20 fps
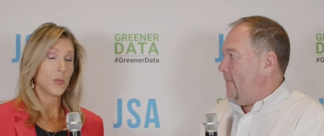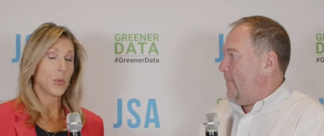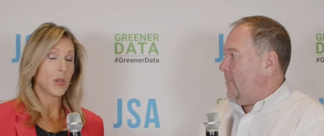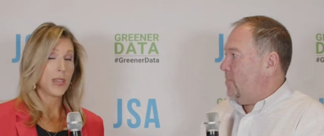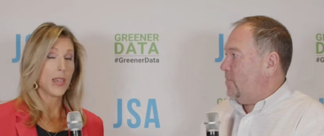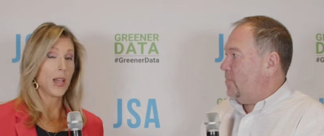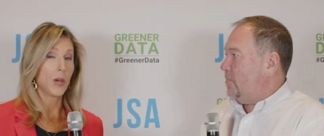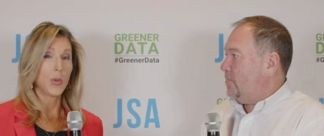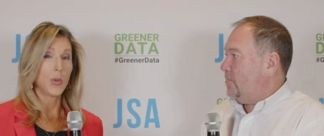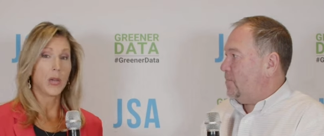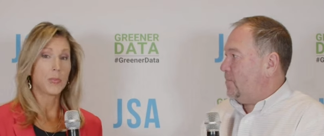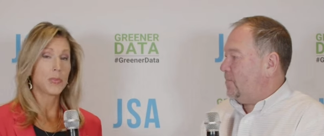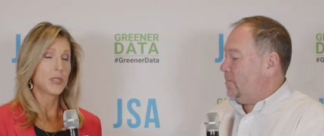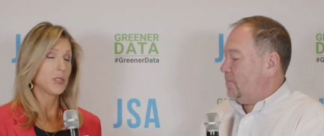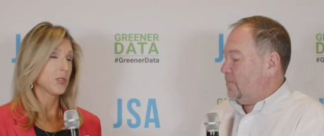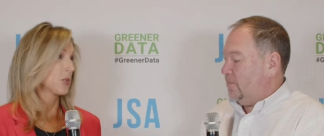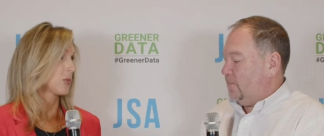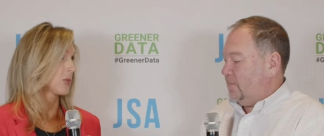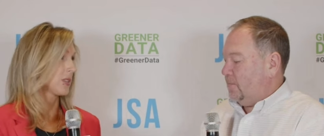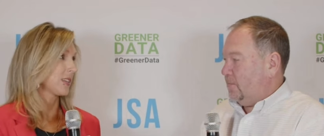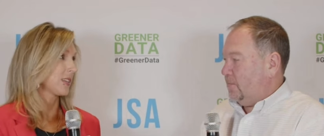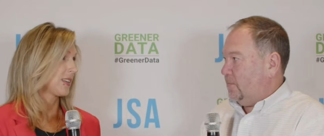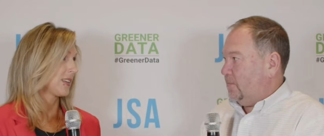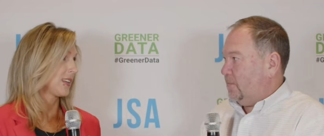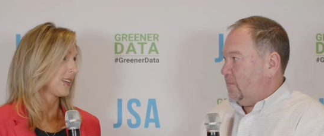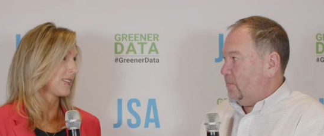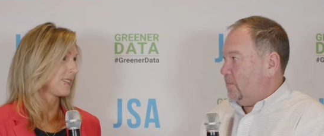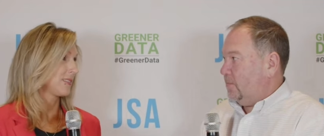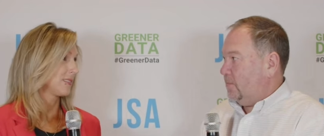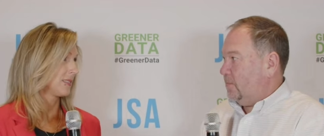Speaker 1: we, yeah, we absolutely
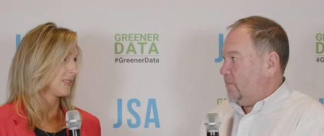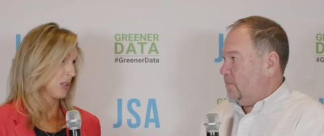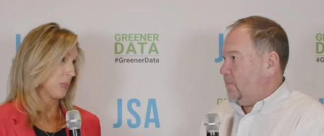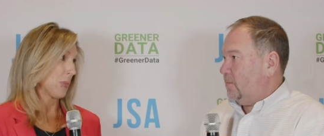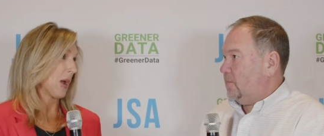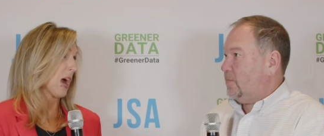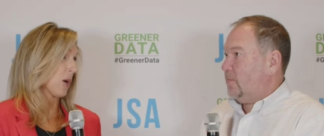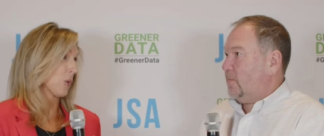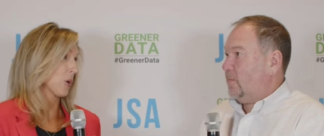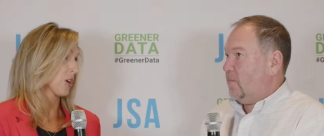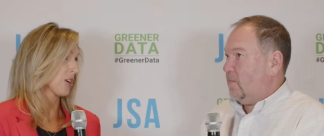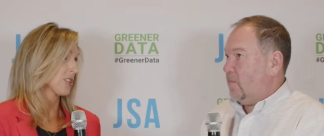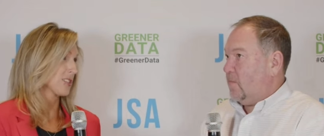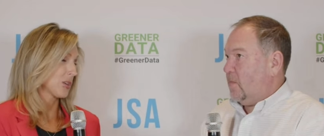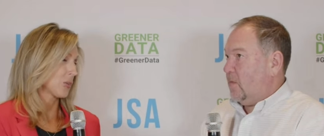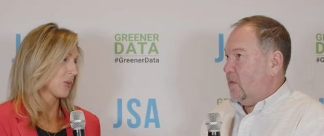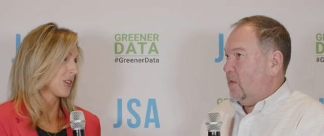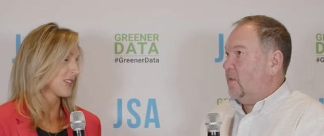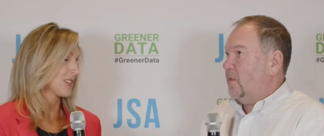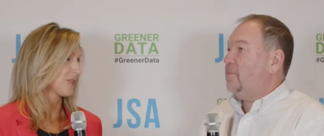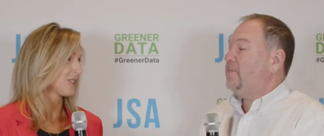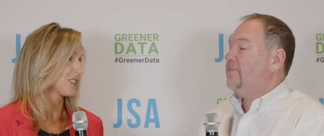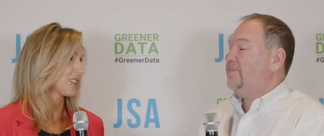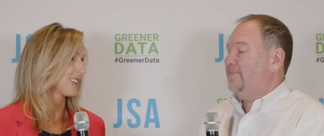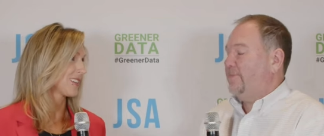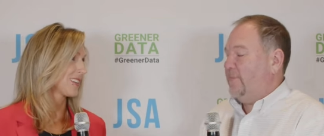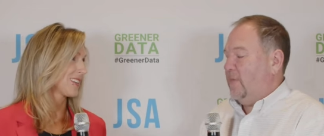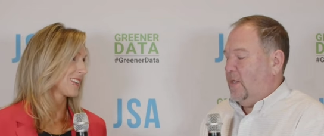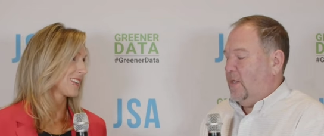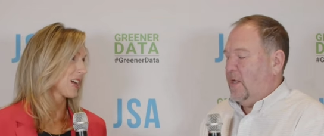need the power. So we definitely
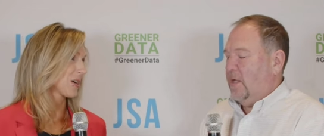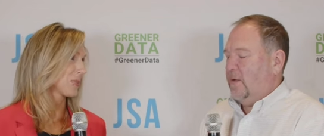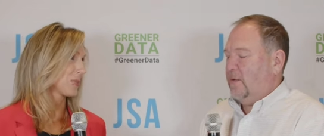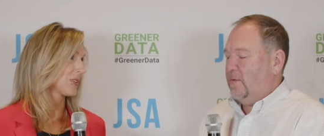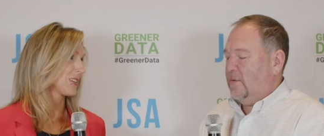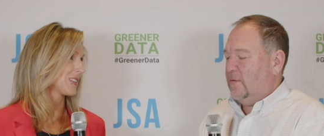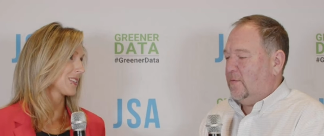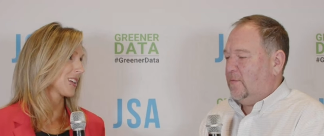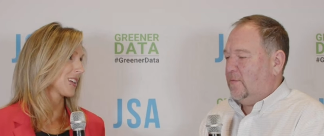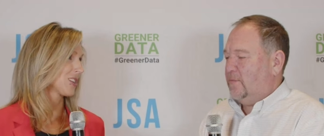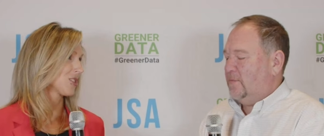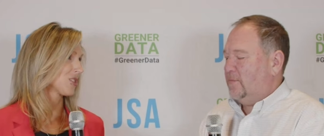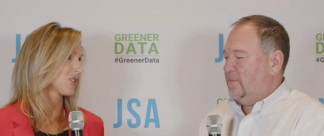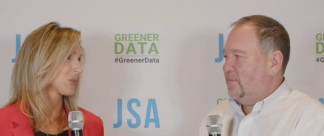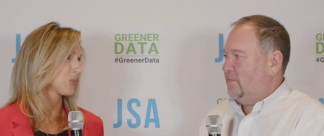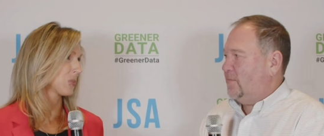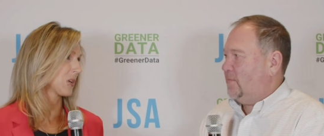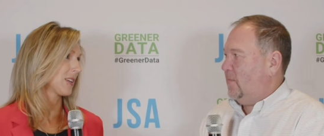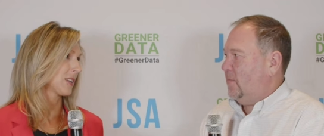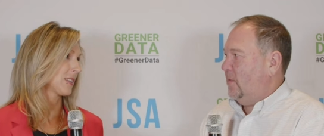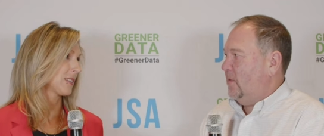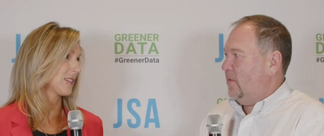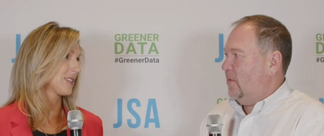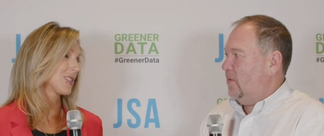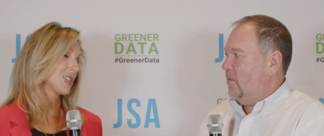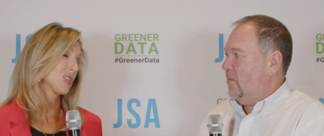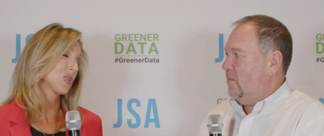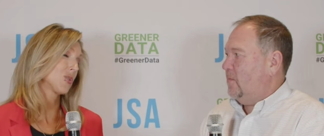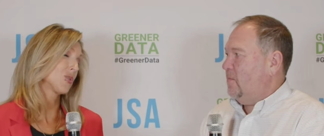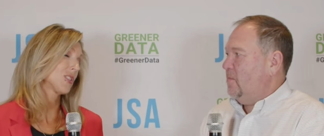need companies like yours bringing these
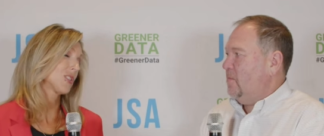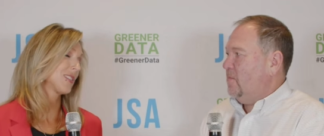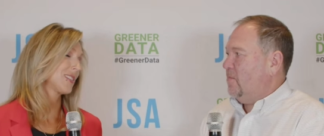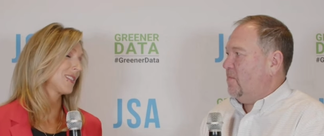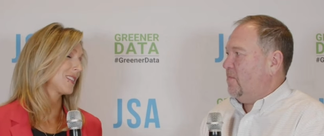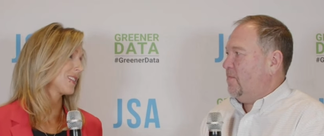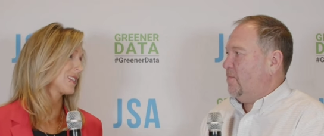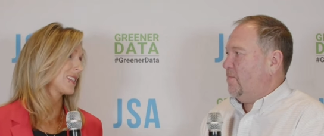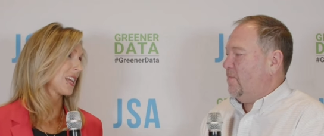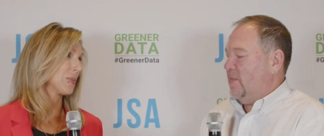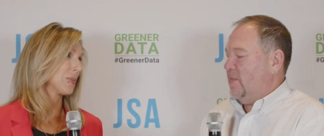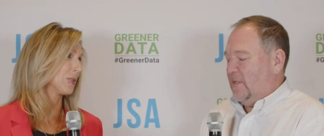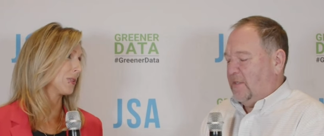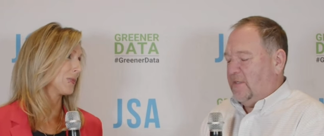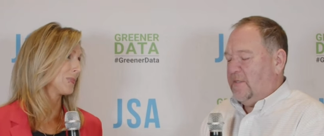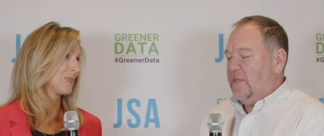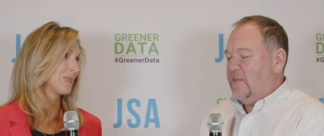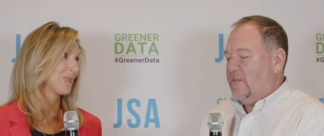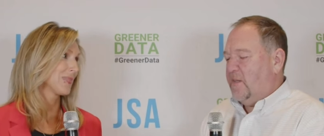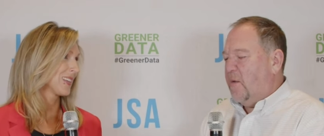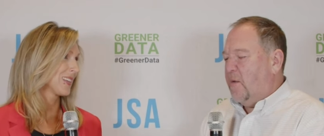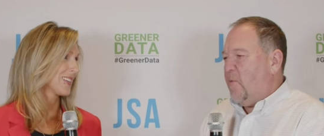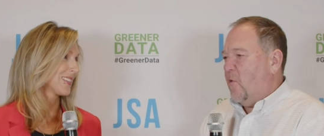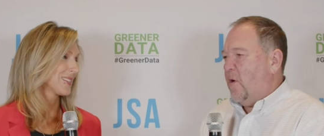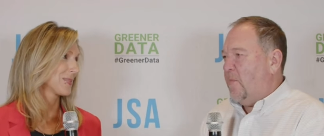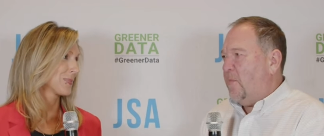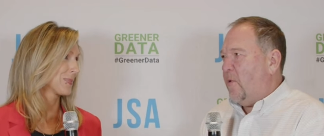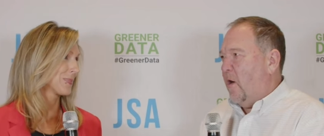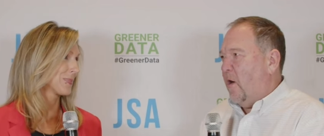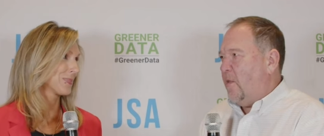solutions to the table.
Speaker 2: It's an important
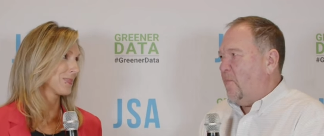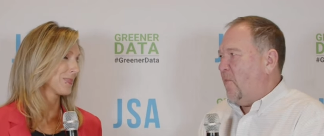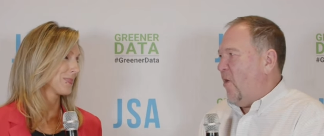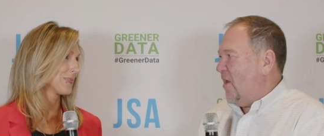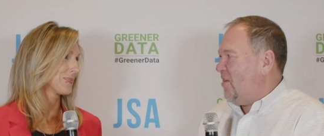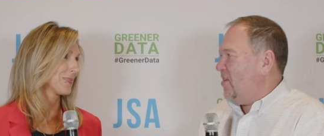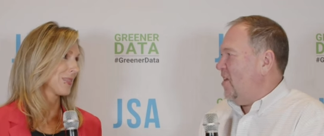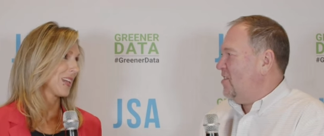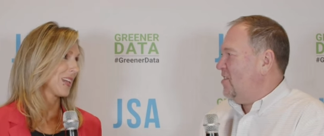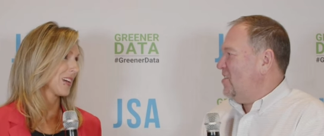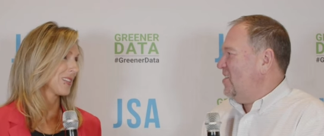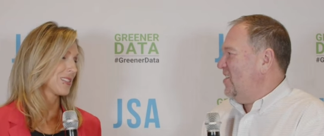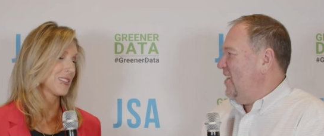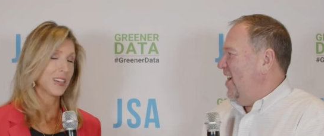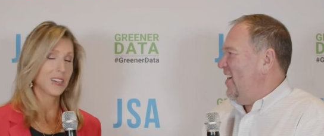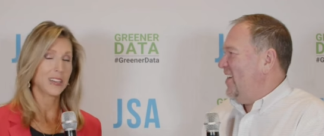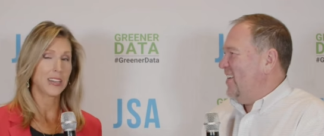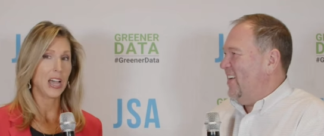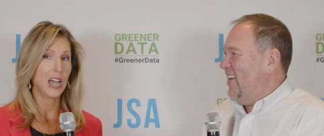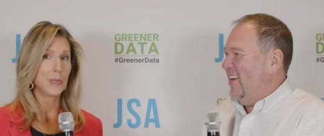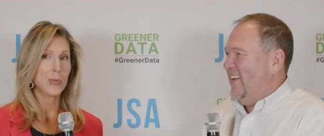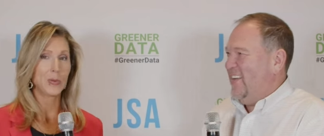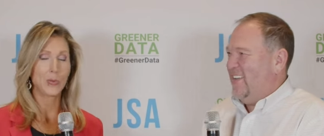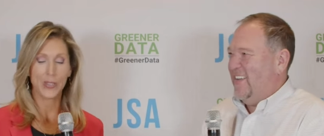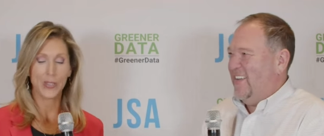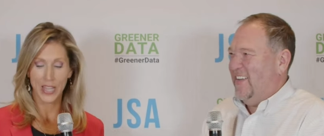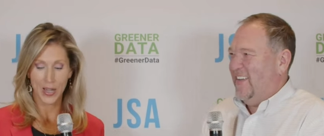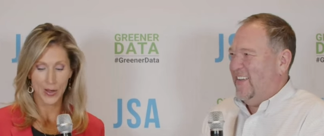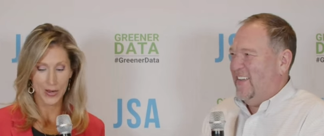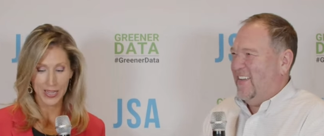part of the process. Yeah,
Speaker 1: it's not going to happen
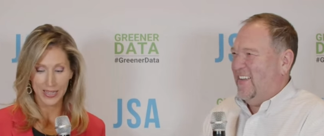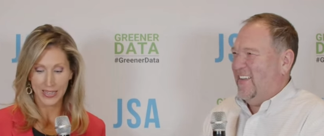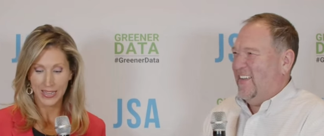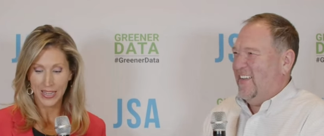without it.